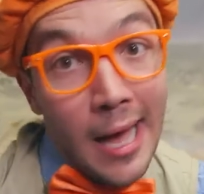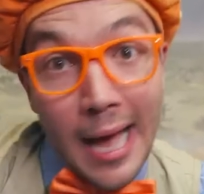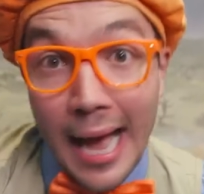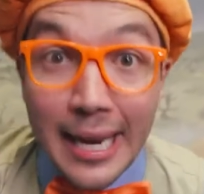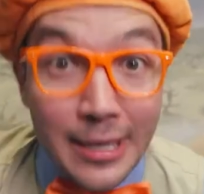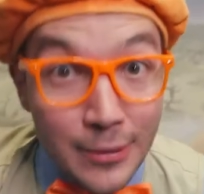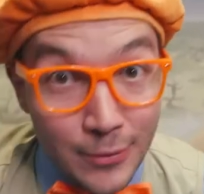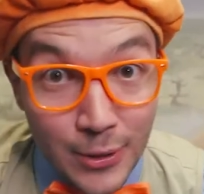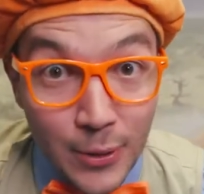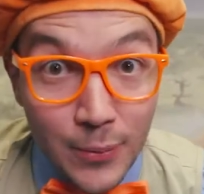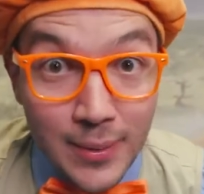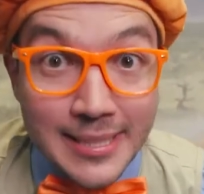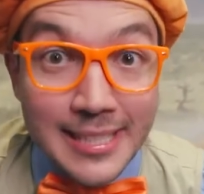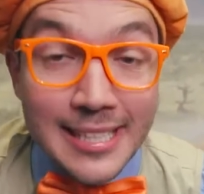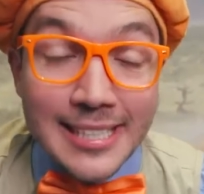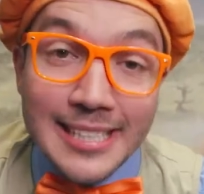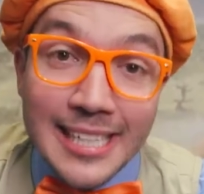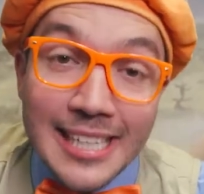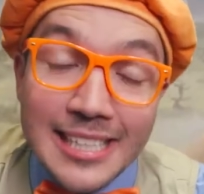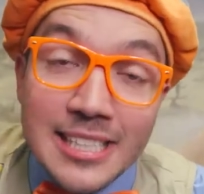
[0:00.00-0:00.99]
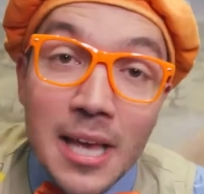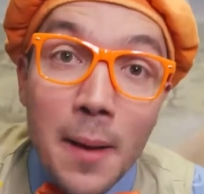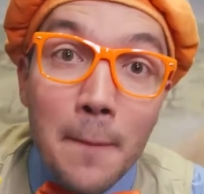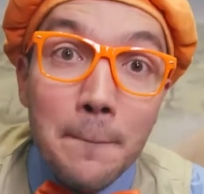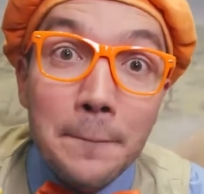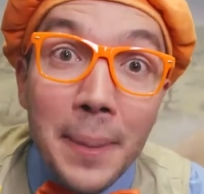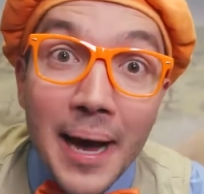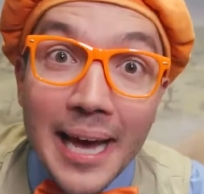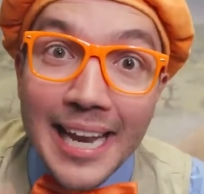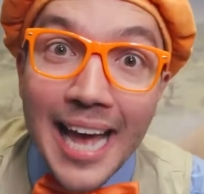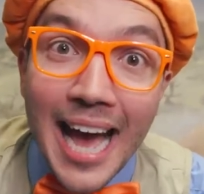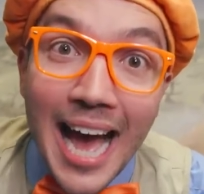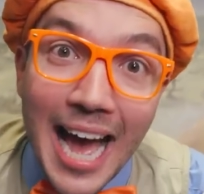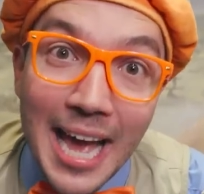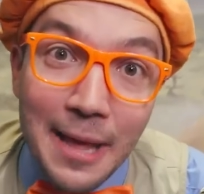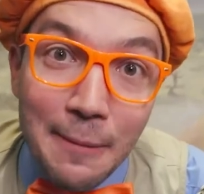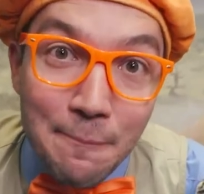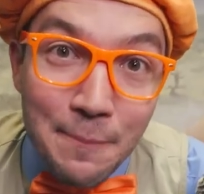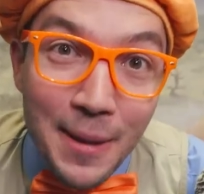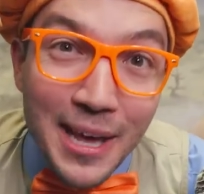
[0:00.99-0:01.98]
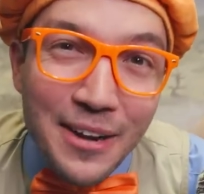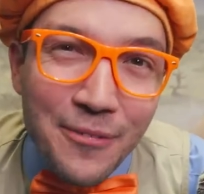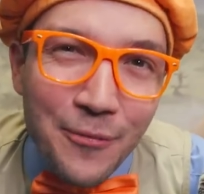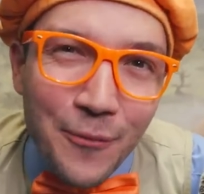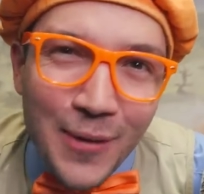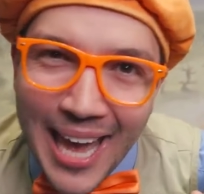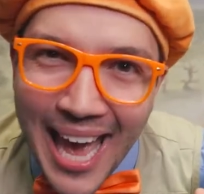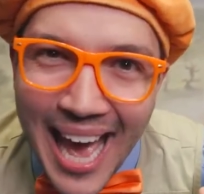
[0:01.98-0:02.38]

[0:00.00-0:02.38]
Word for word: I don't know what this is, but I bet if we